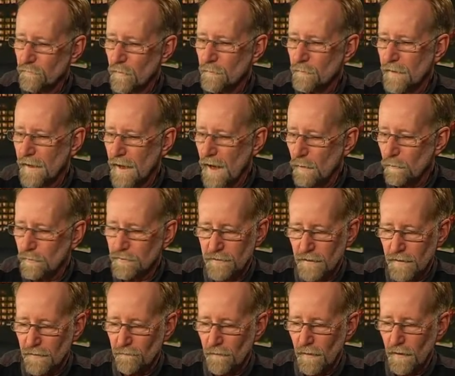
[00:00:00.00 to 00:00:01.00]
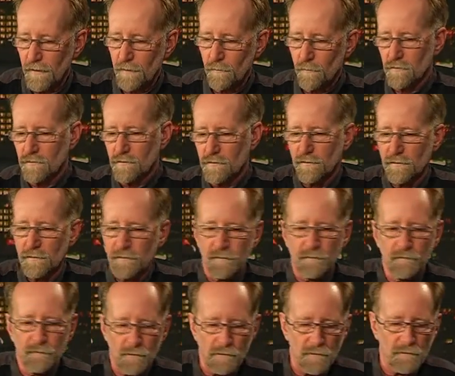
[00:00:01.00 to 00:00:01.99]
is from the Awatea Valley, which
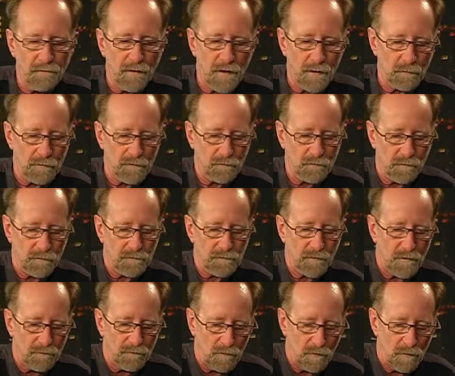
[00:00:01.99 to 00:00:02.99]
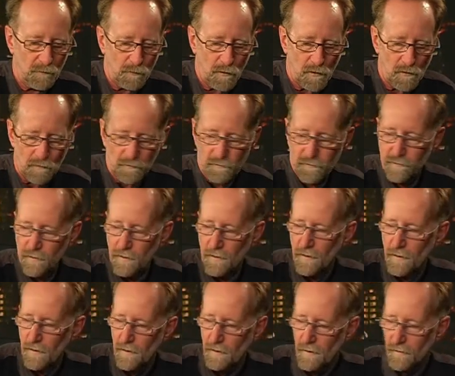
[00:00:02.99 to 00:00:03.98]
is very famous for its Sauvignon Blancs
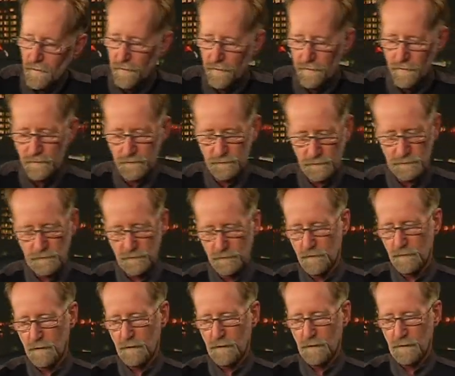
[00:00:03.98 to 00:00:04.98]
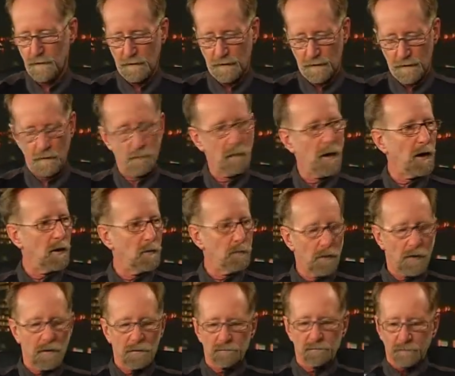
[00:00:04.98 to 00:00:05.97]
in
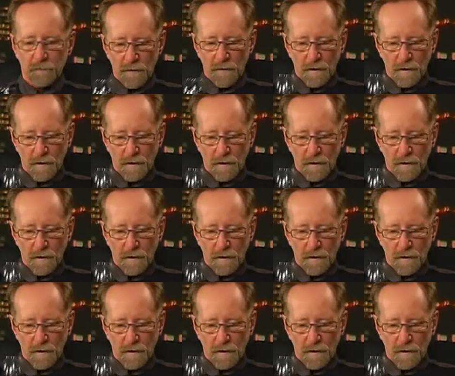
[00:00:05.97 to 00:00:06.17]
Marlborough.